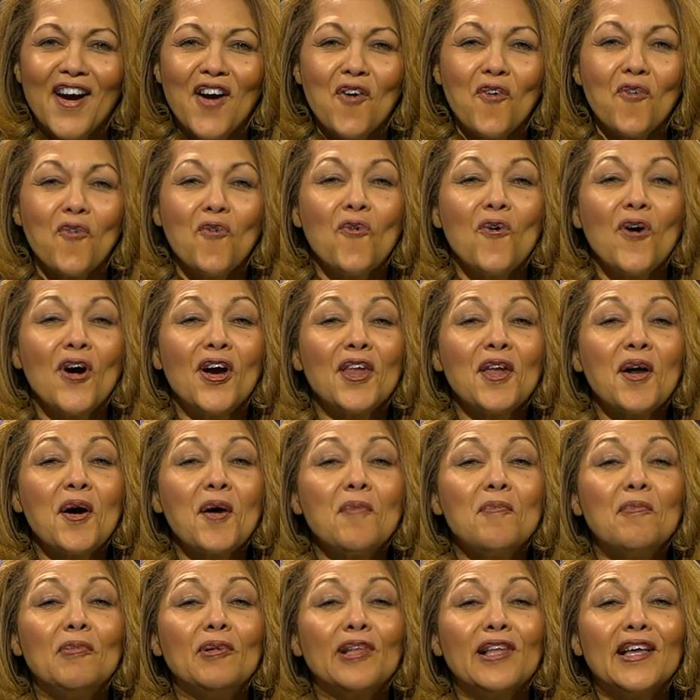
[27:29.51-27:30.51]
What
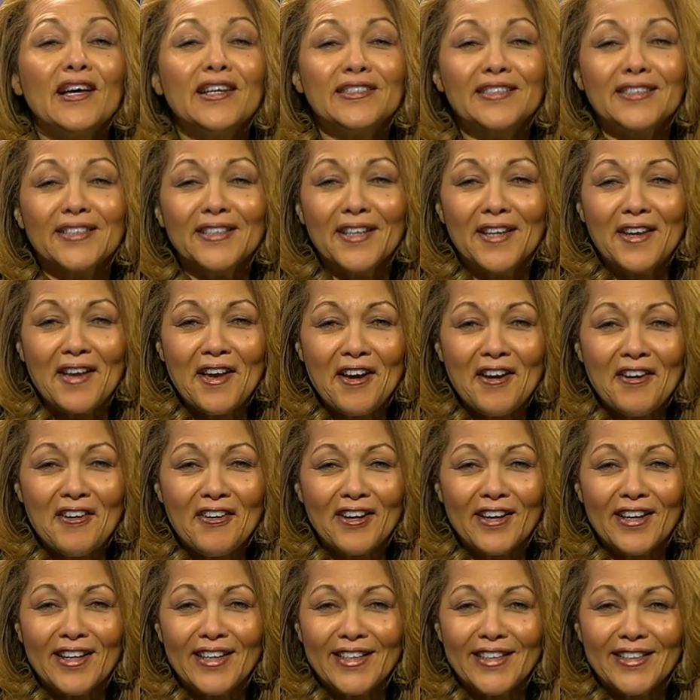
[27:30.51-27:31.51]
a blessing
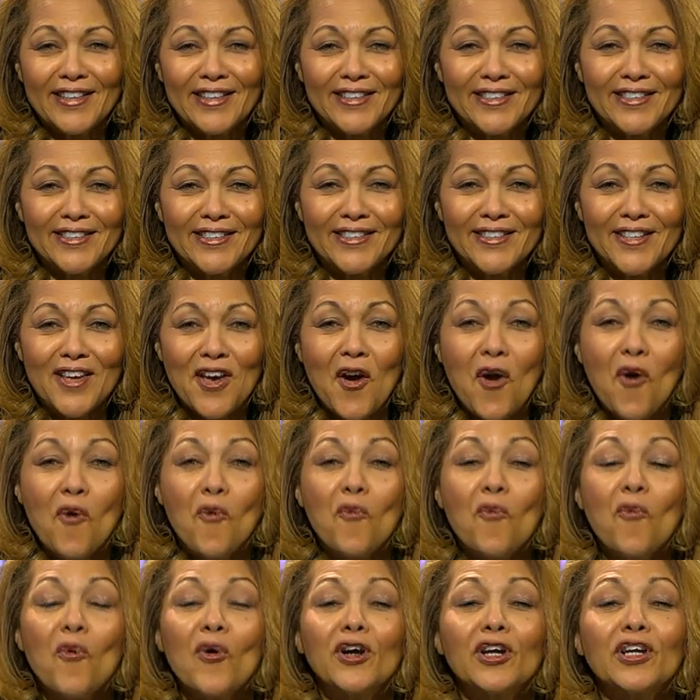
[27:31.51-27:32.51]
Eric is.
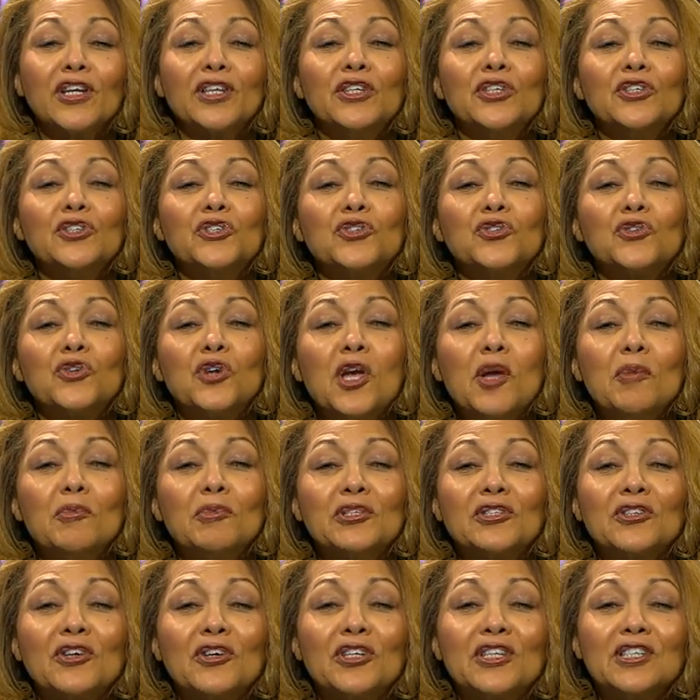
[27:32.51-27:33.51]
Working the Dream
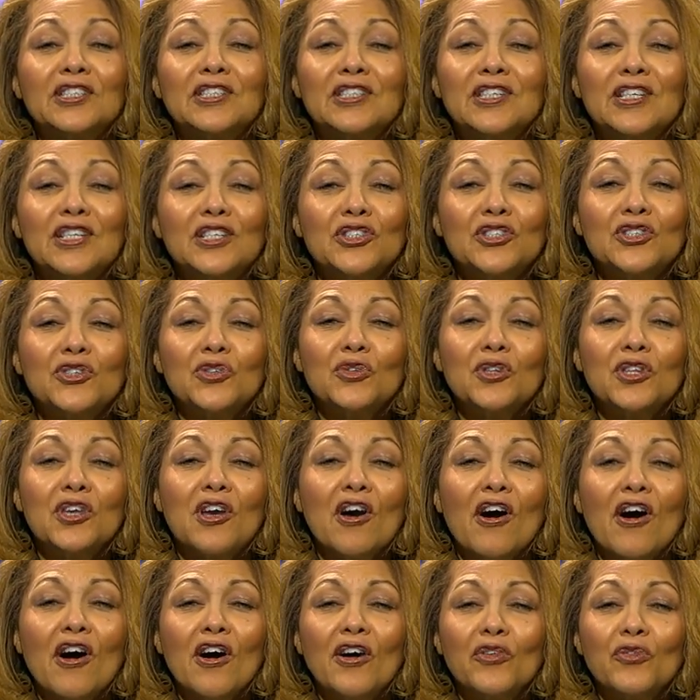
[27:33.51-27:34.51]
is going to teach you
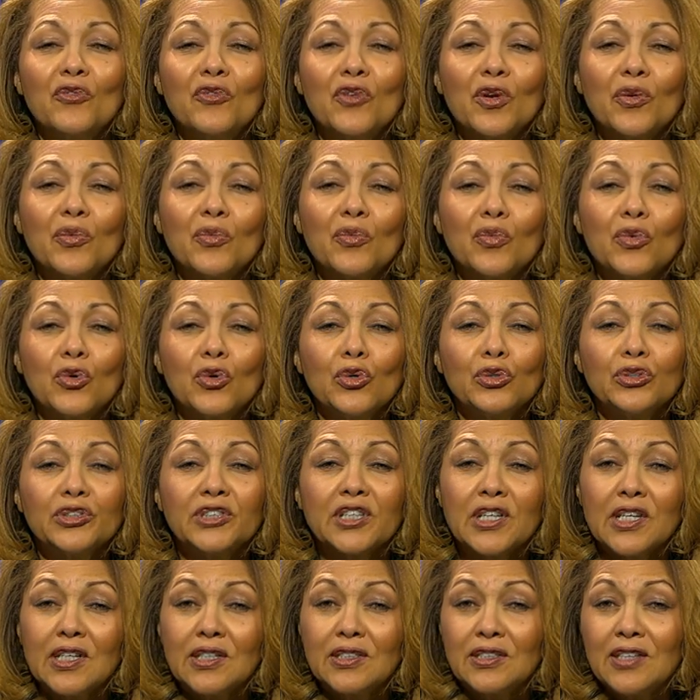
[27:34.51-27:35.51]
the unwritten rules
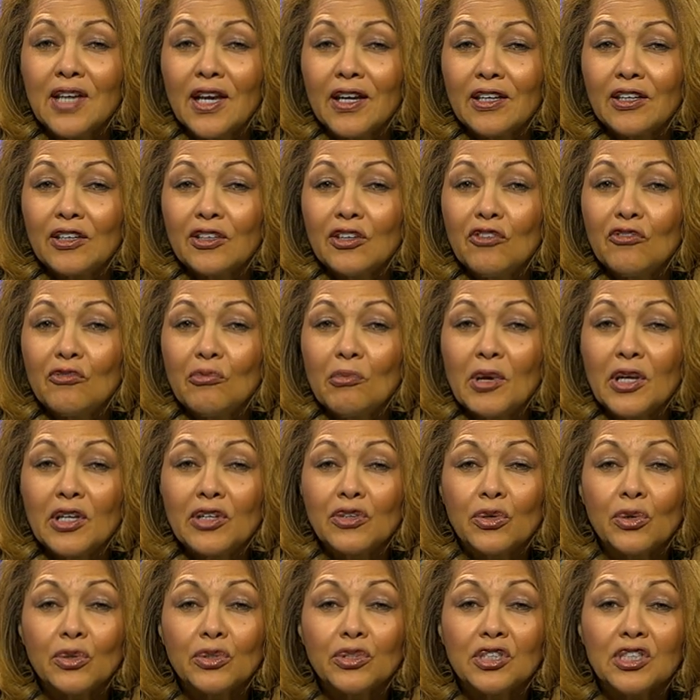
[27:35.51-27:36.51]
that executive
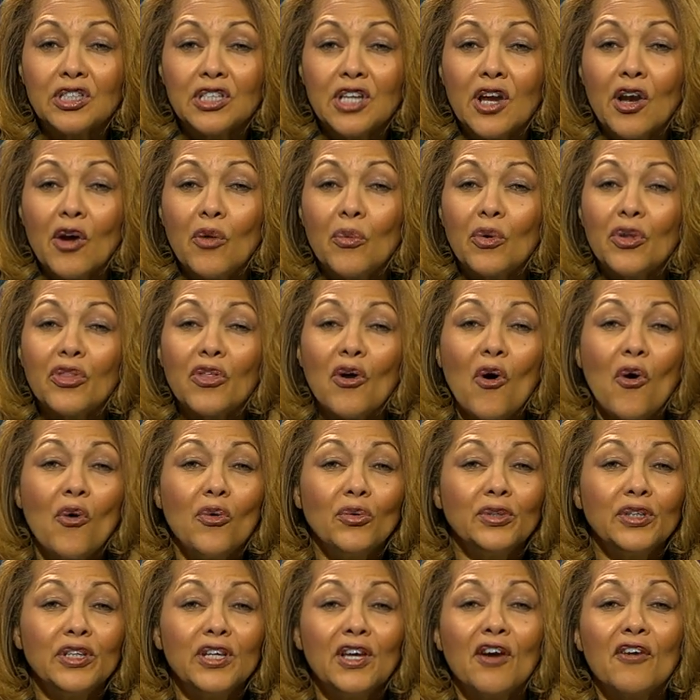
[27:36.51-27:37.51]
mentors share with
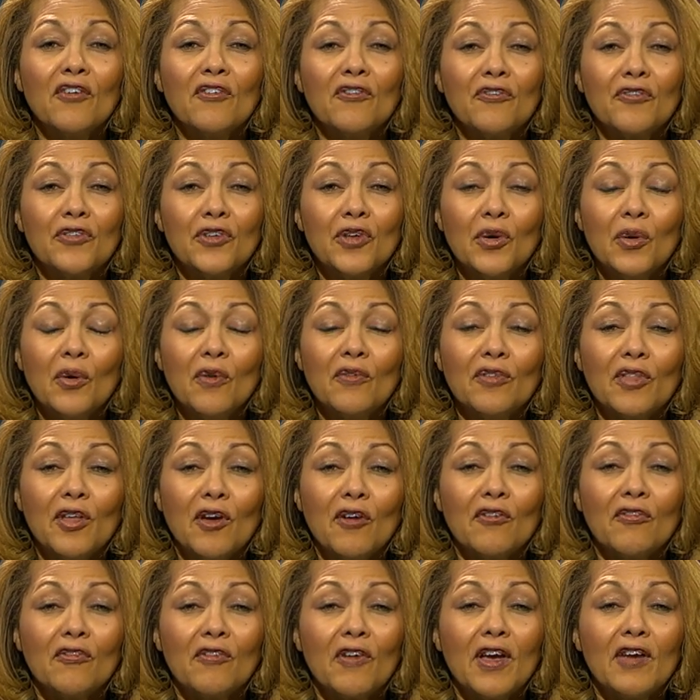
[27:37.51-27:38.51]
only a few of
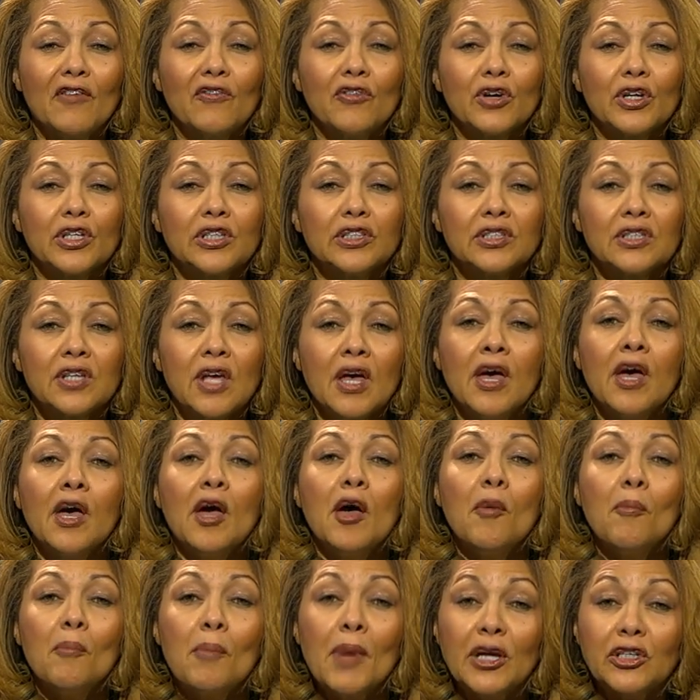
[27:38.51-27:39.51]
their favorites.
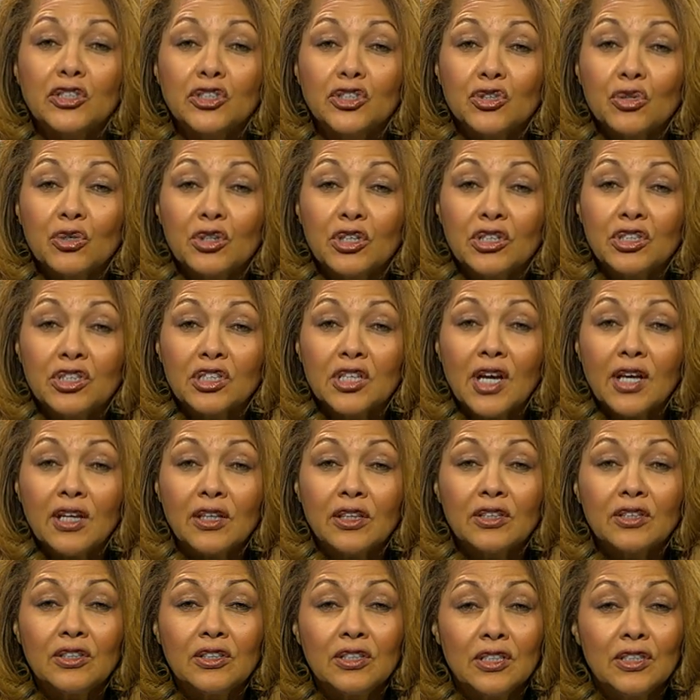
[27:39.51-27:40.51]
Make sure to
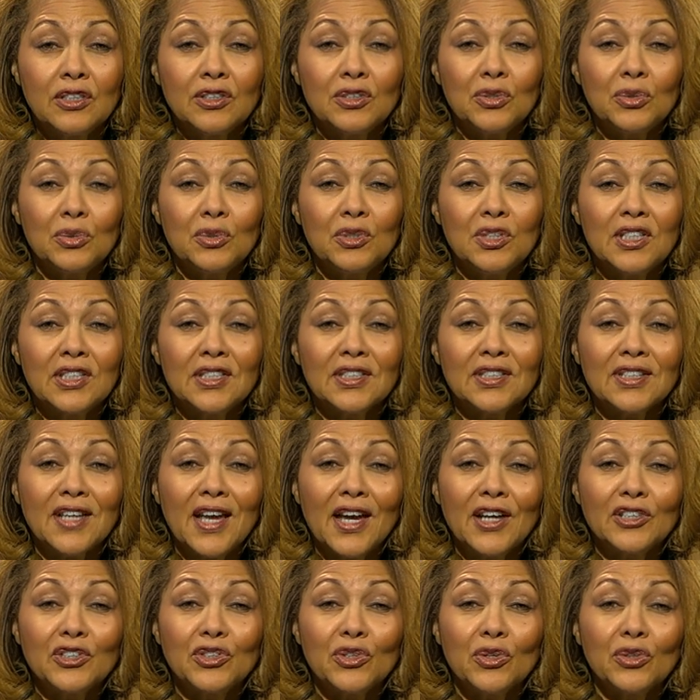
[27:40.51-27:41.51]
check the D2D
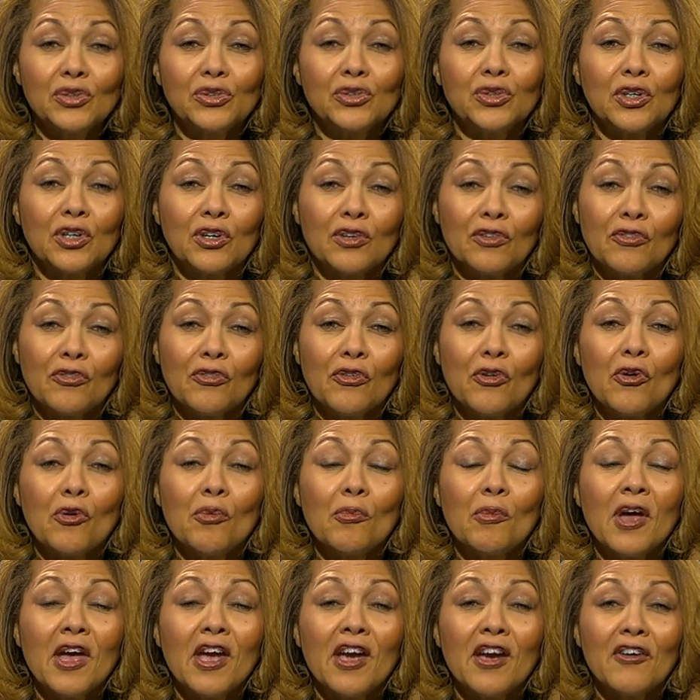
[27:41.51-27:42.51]
schedule to
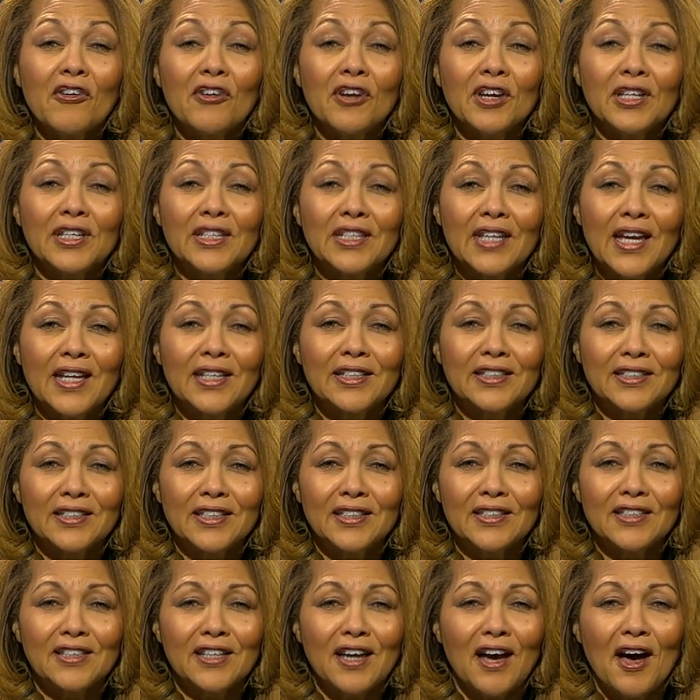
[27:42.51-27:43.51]
confirm airing dates
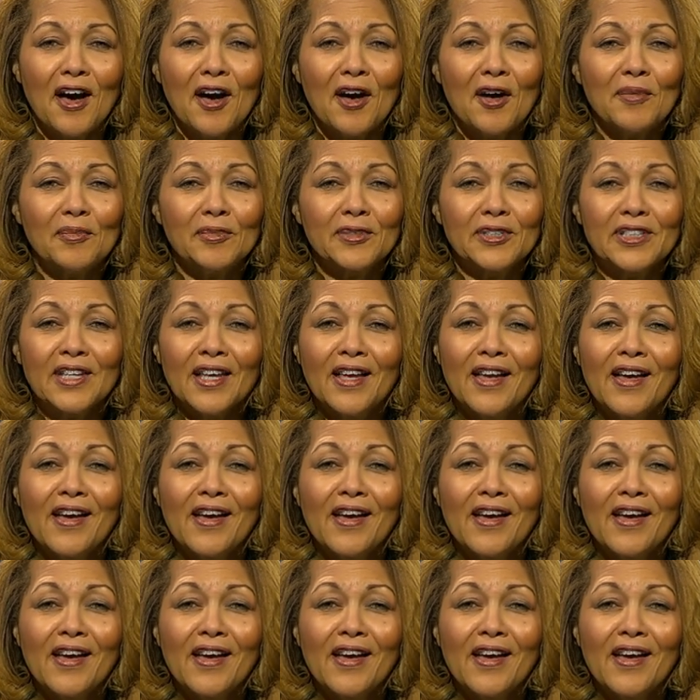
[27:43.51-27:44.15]
and times.